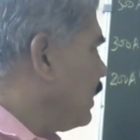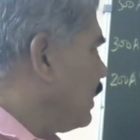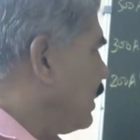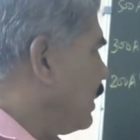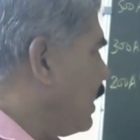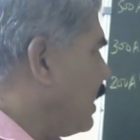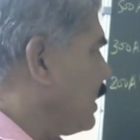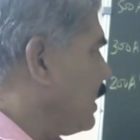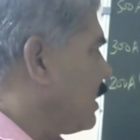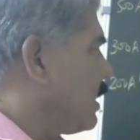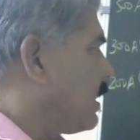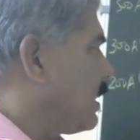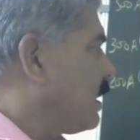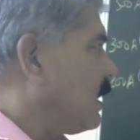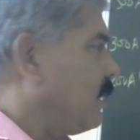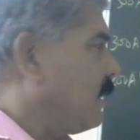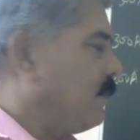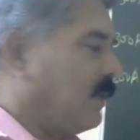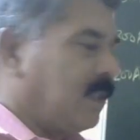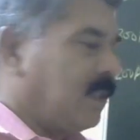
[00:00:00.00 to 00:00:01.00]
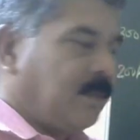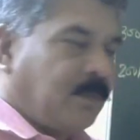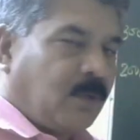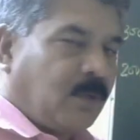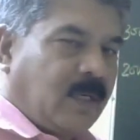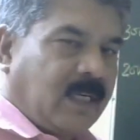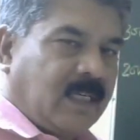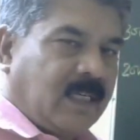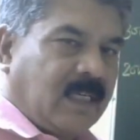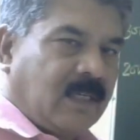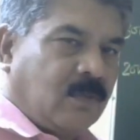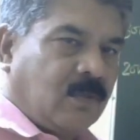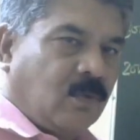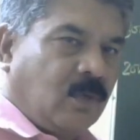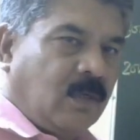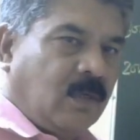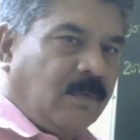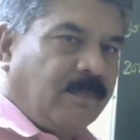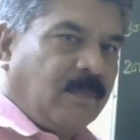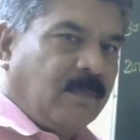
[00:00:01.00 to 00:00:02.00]
and current leaving the protected
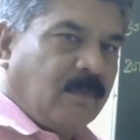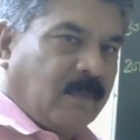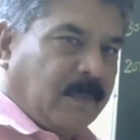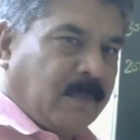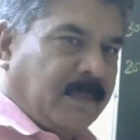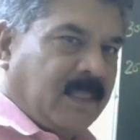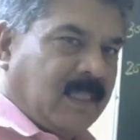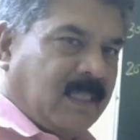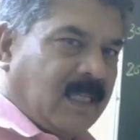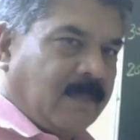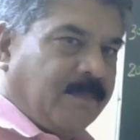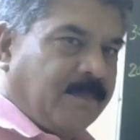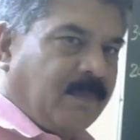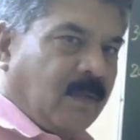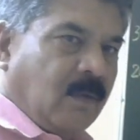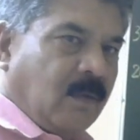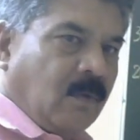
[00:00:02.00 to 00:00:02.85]
zone will be same.